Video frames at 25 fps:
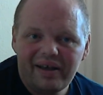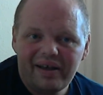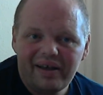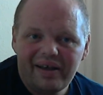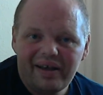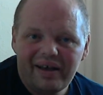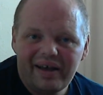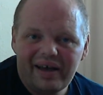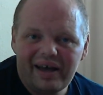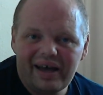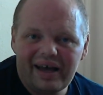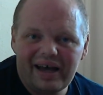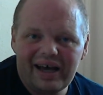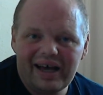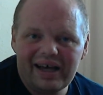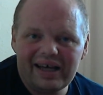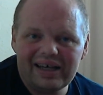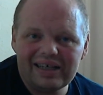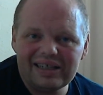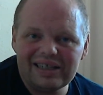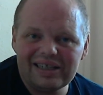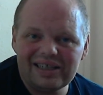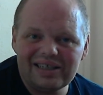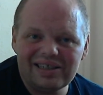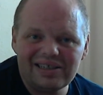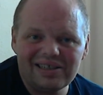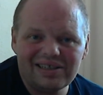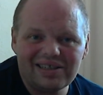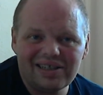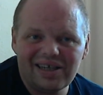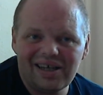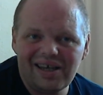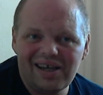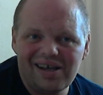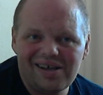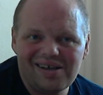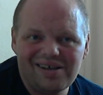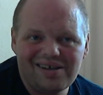and
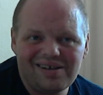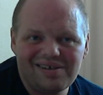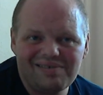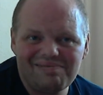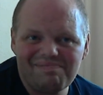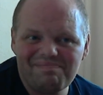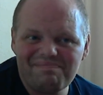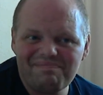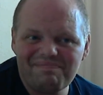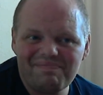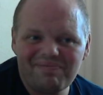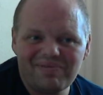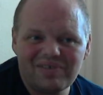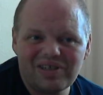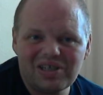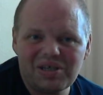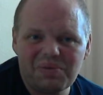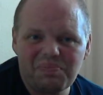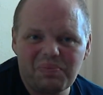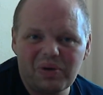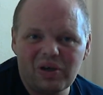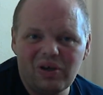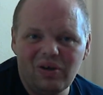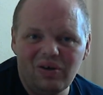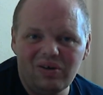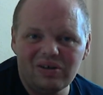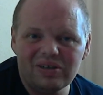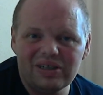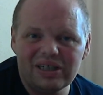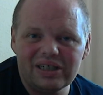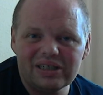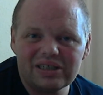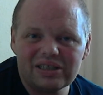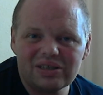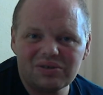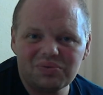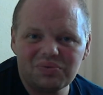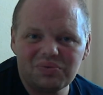to be
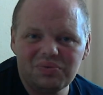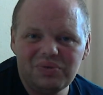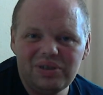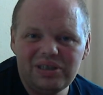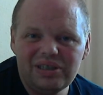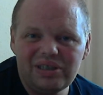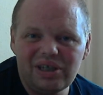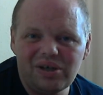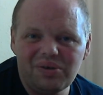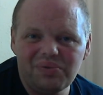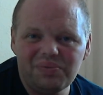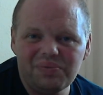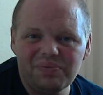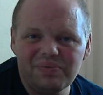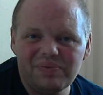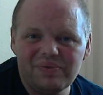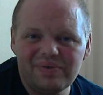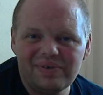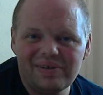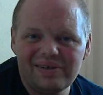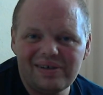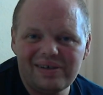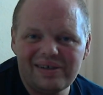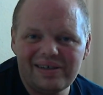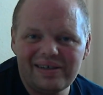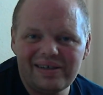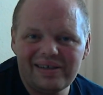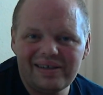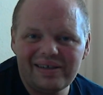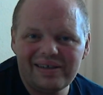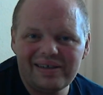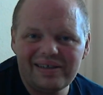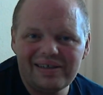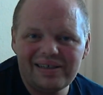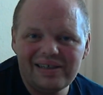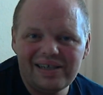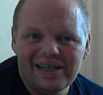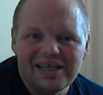honest, we don't
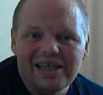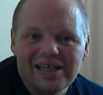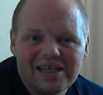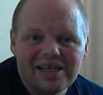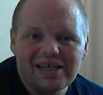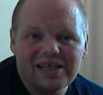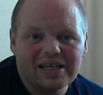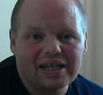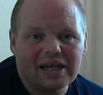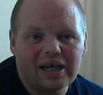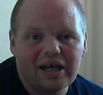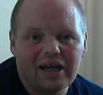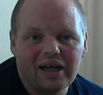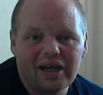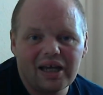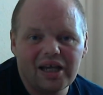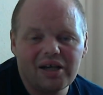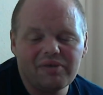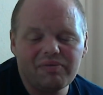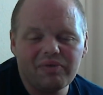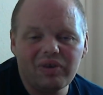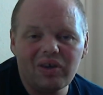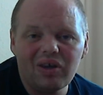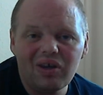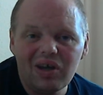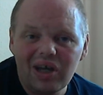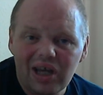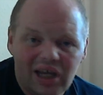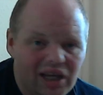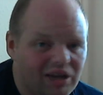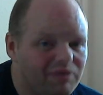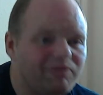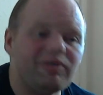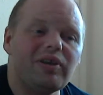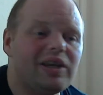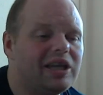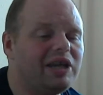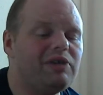need it. Even
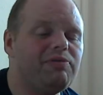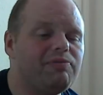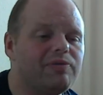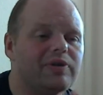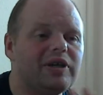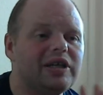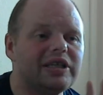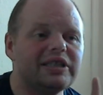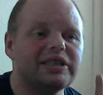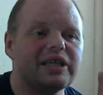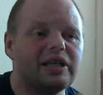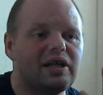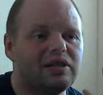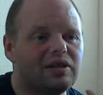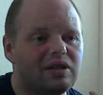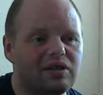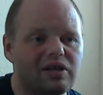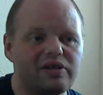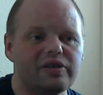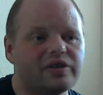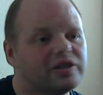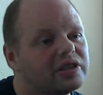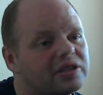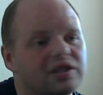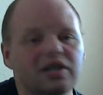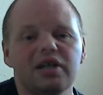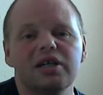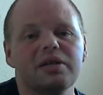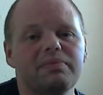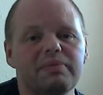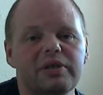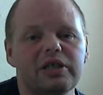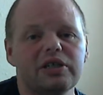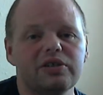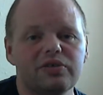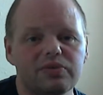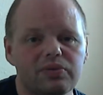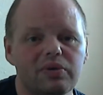if he's a lot of the time
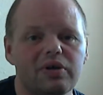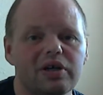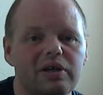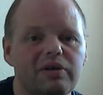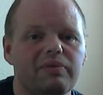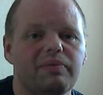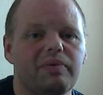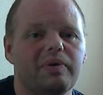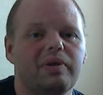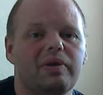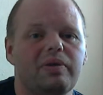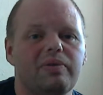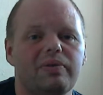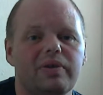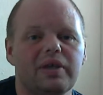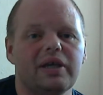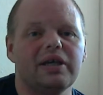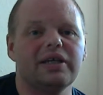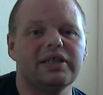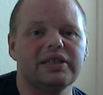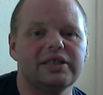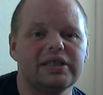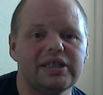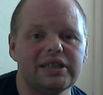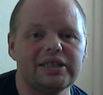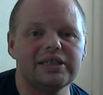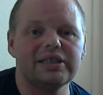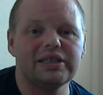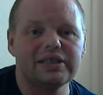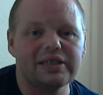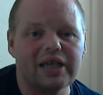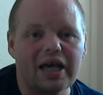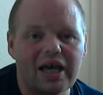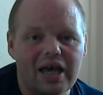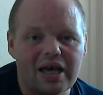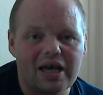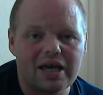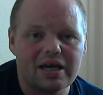he's right with the things he
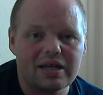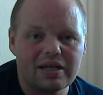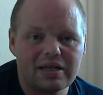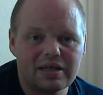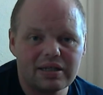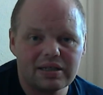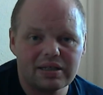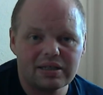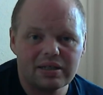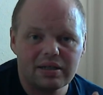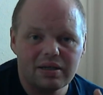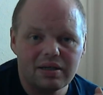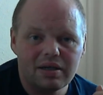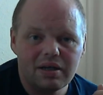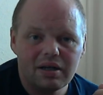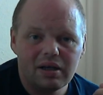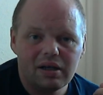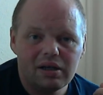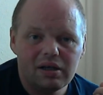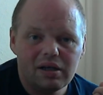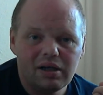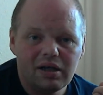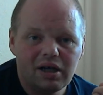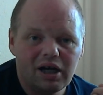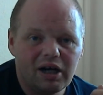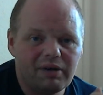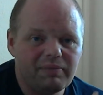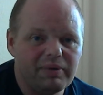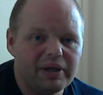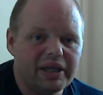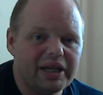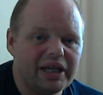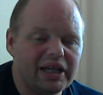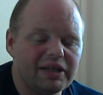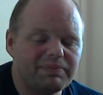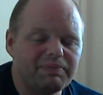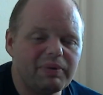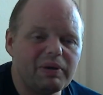says. I mean,
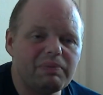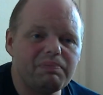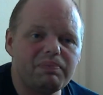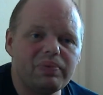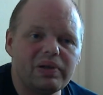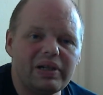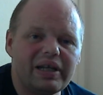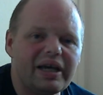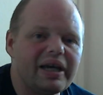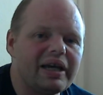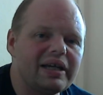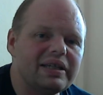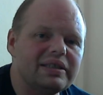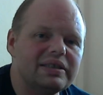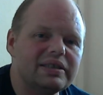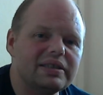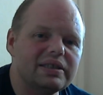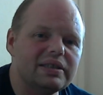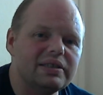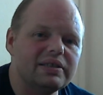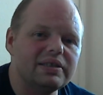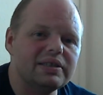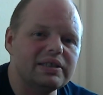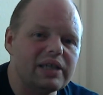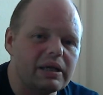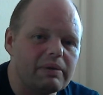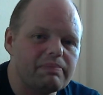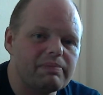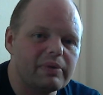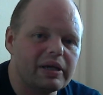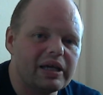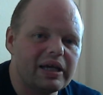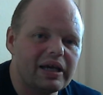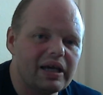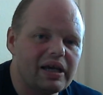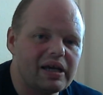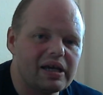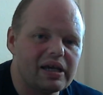he's been playing since
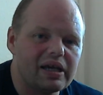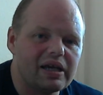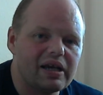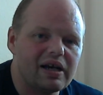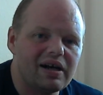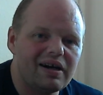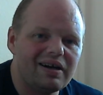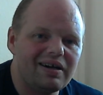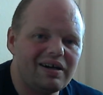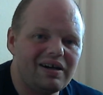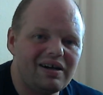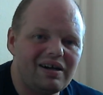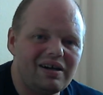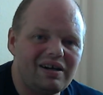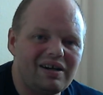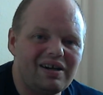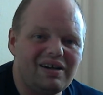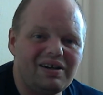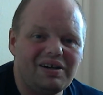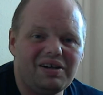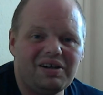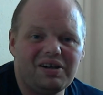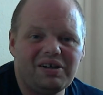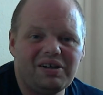'78. I've